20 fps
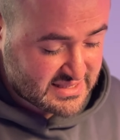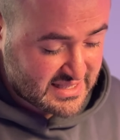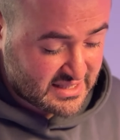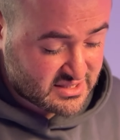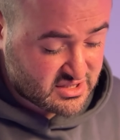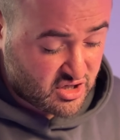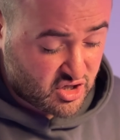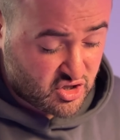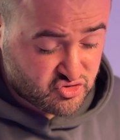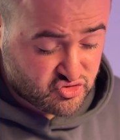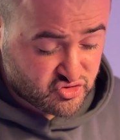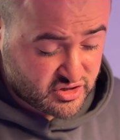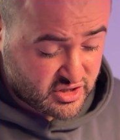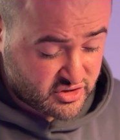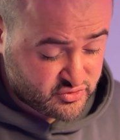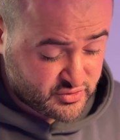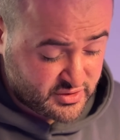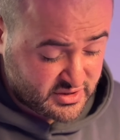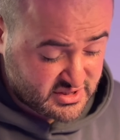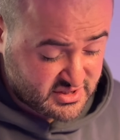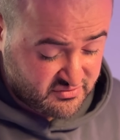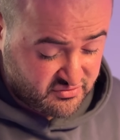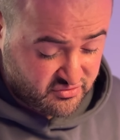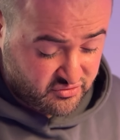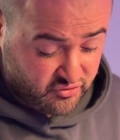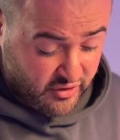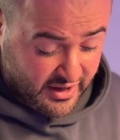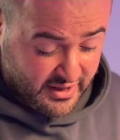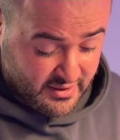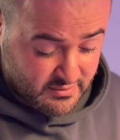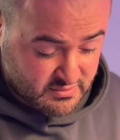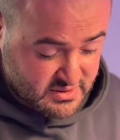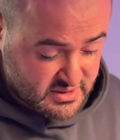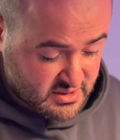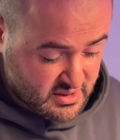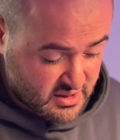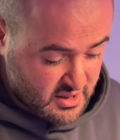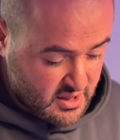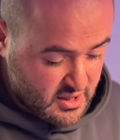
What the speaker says: at 120 frames